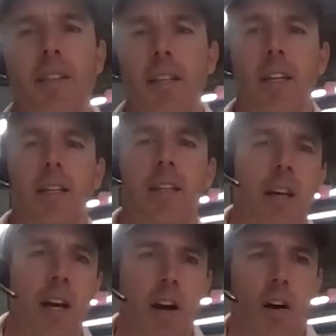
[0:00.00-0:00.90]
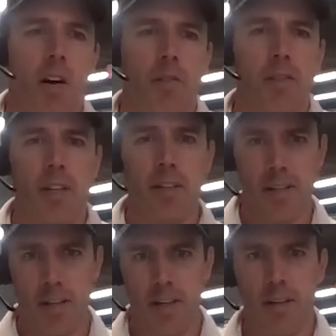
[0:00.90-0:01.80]
So I did
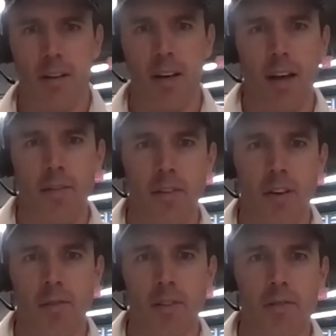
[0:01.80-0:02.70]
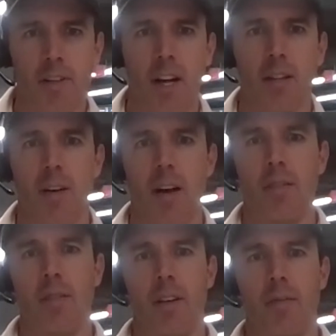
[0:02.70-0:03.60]
ROTC at the University of
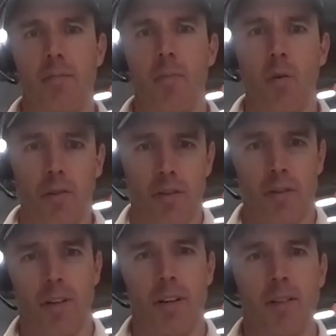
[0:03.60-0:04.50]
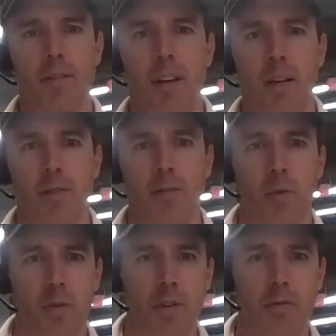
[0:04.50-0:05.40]
Colorado in Boulder. So I was
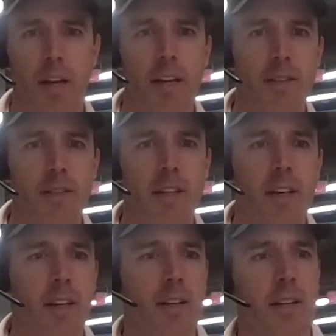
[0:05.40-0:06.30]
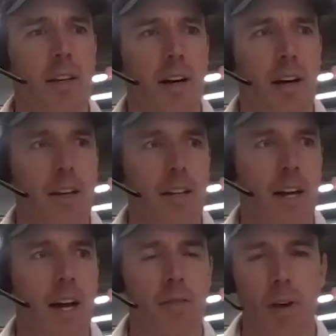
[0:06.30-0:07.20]
born and raised in
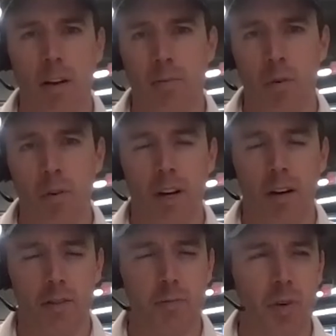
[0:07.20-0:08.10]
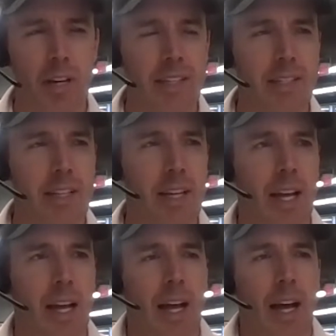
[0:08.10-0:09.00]
Colorado, born in Colorado Springs,
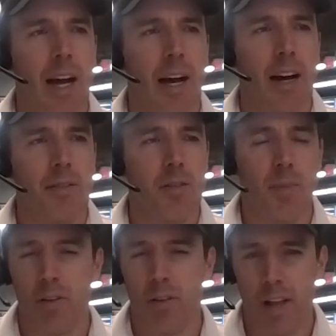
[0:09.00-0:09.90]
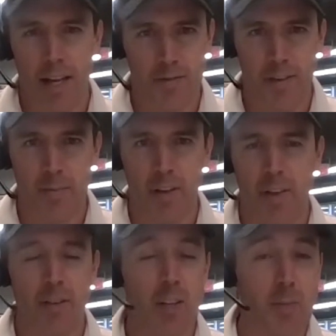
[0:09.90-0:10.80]
to a middle-class
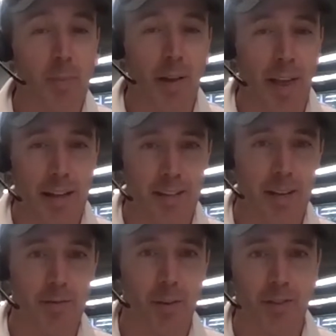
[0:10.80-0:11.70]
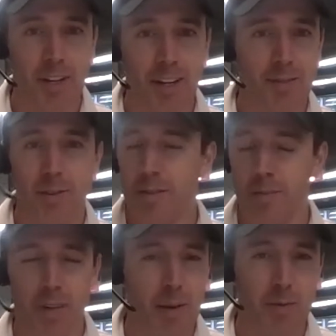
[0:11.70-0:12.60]
family there. Despite my last name, folks get confused
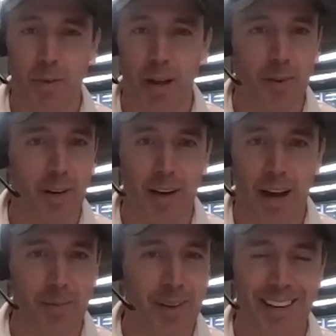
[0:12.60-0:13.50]
sometimes. But